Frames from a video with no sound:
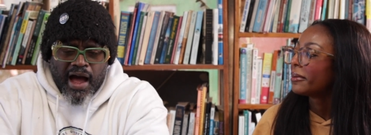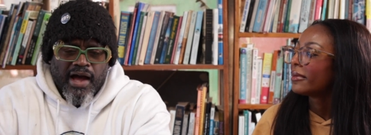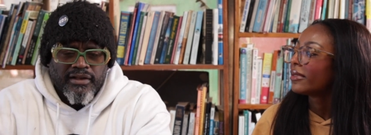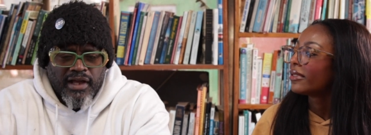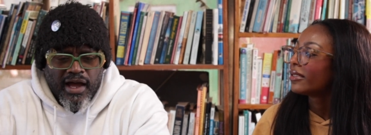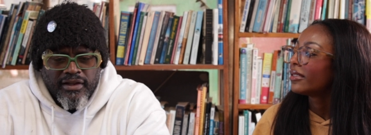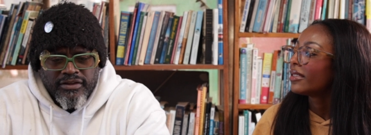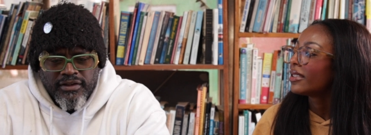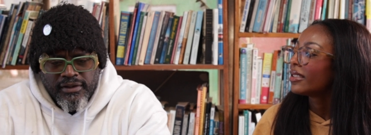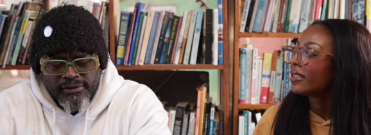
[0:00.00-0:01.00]
Speaker 1: I I
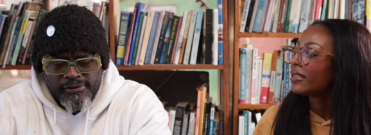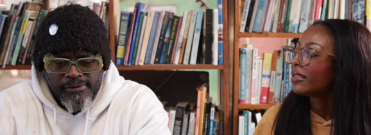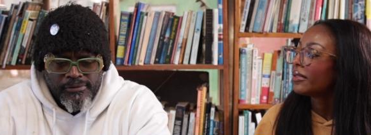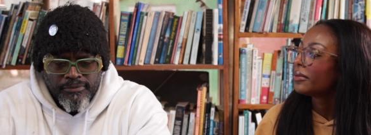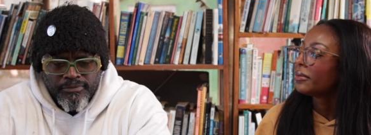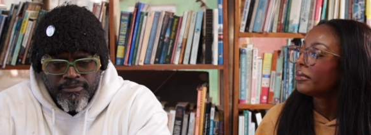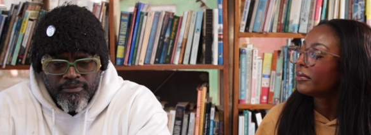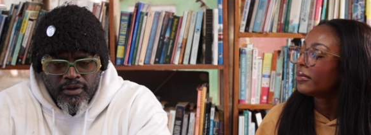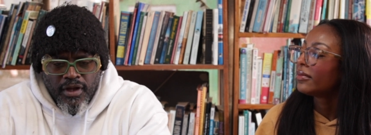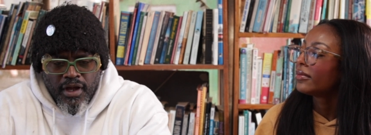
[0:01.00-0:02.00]
think um
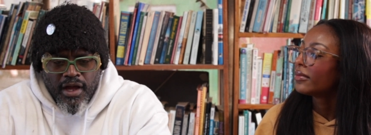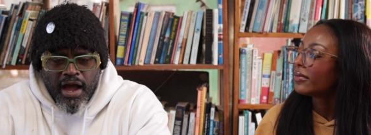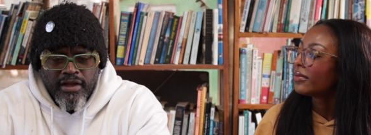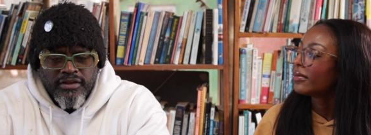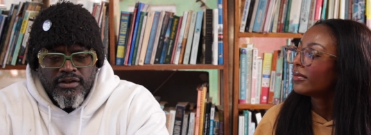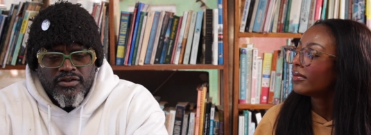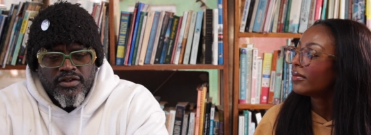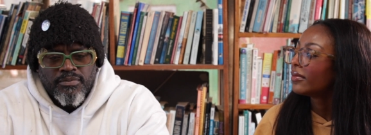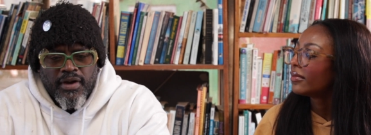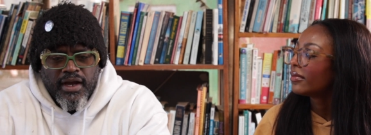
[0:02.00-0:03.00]
I think
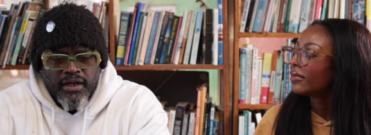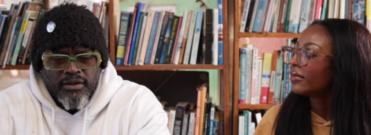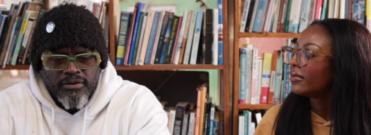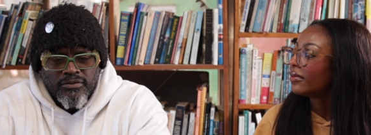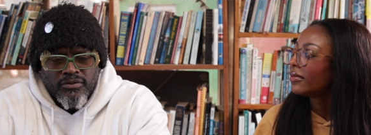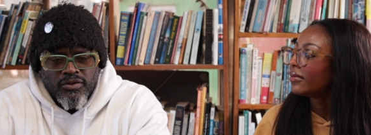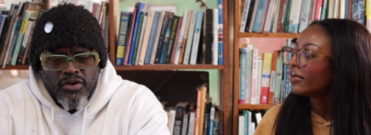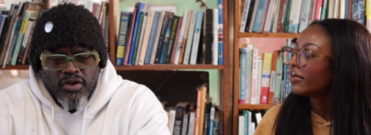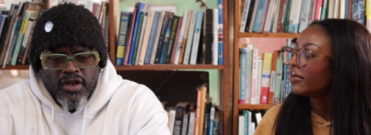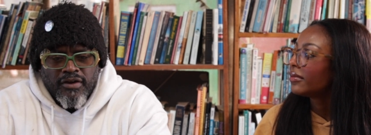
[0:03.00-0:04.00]
somebody
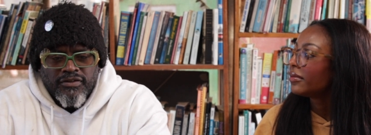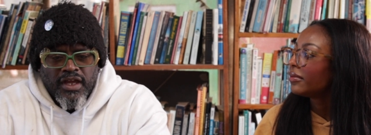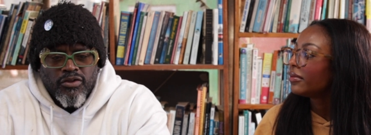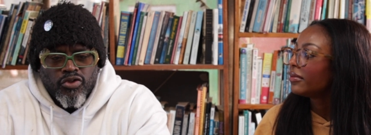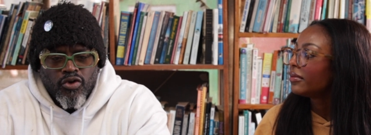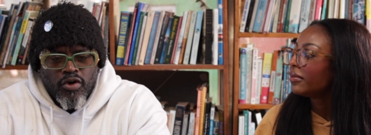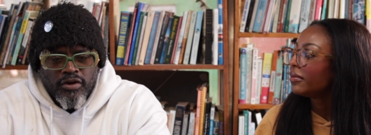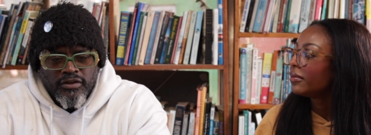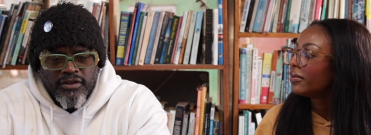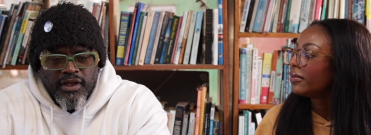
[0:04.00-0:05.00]
if they
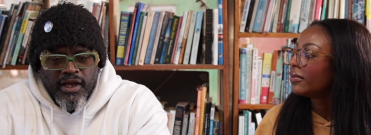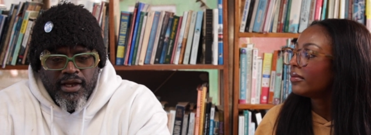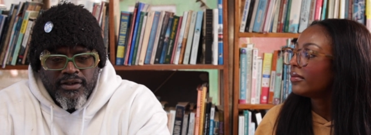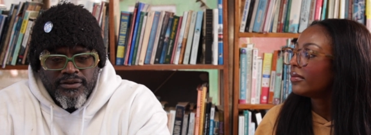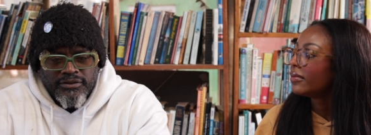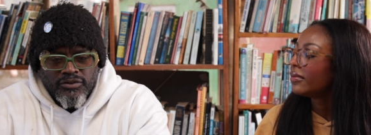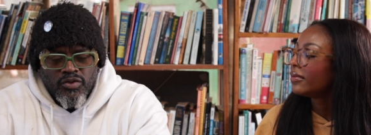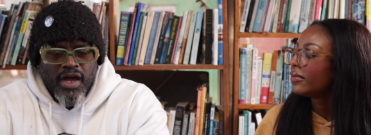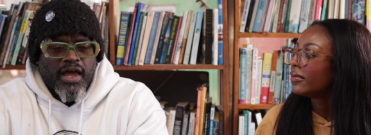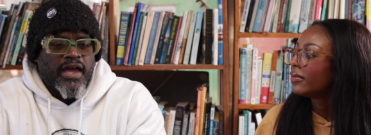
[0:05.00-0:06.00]
thought that
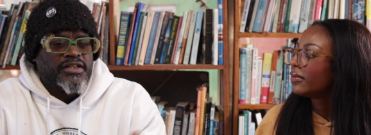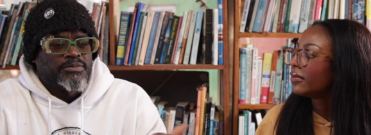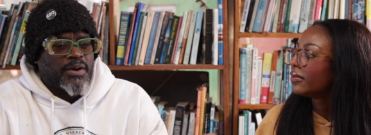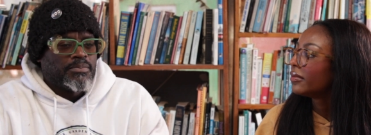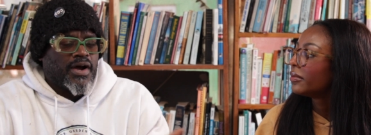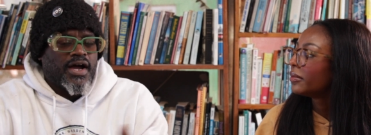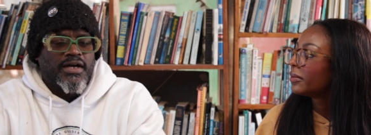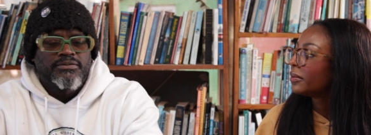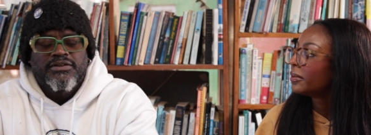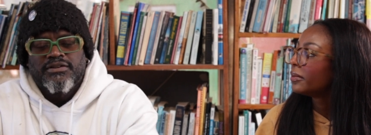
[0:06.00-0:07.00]
I asked my
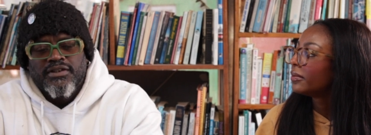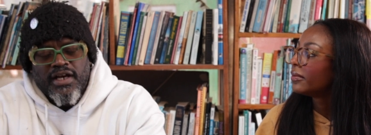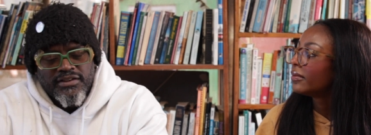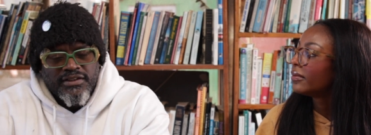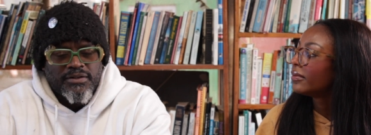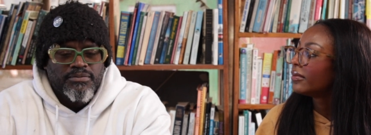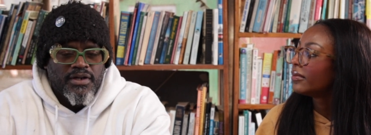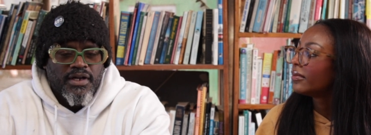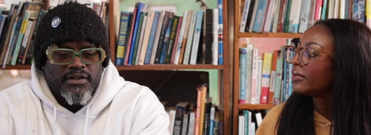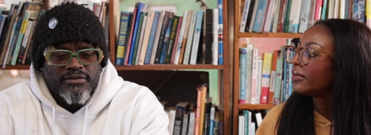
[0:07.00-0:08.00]
moms, I said,
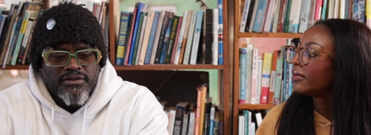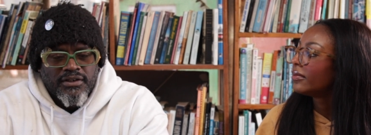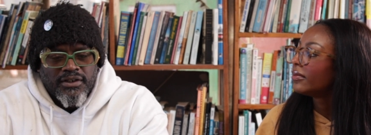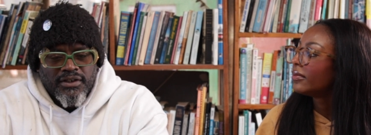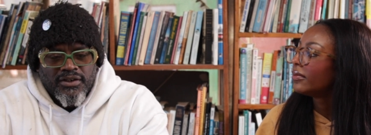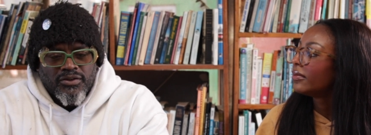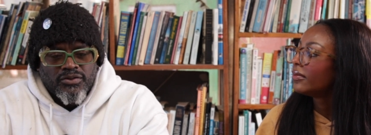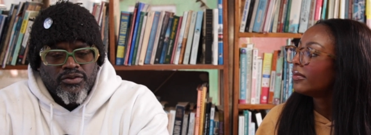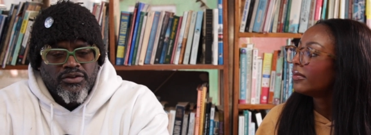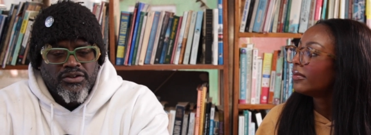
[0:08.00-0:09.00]
Moms,
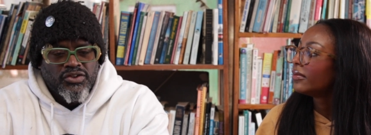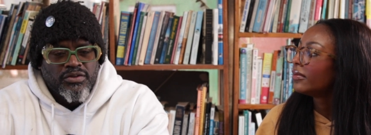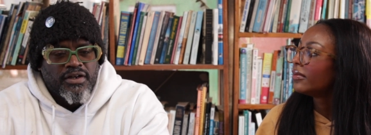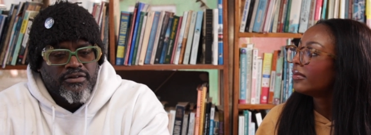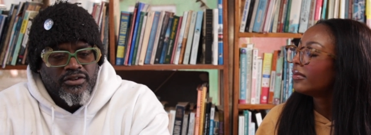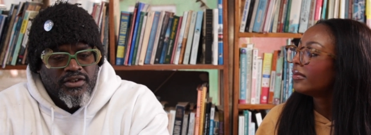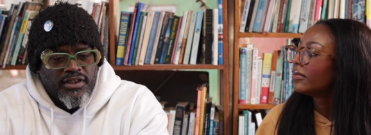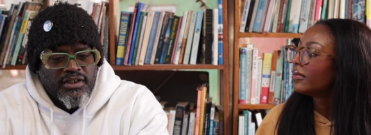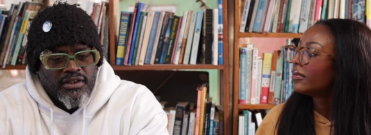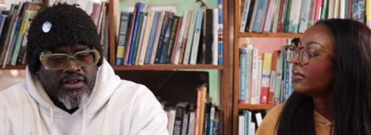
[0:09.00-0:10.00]
did you ever
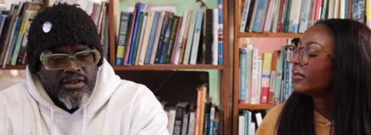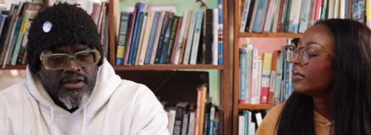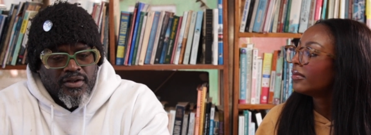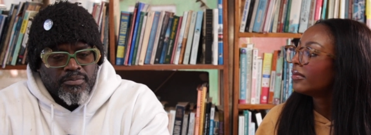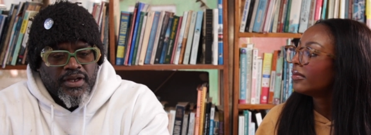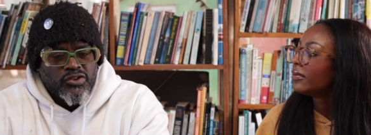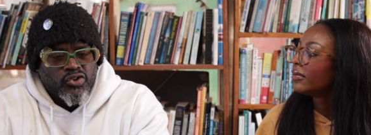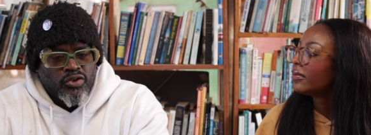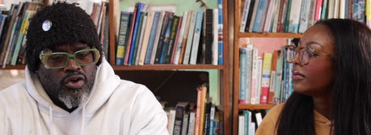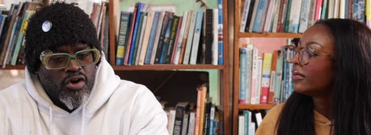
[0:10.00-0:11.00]
think, based
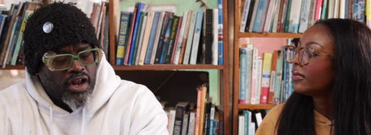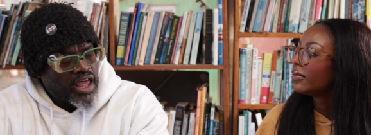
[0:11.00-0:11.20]
on all the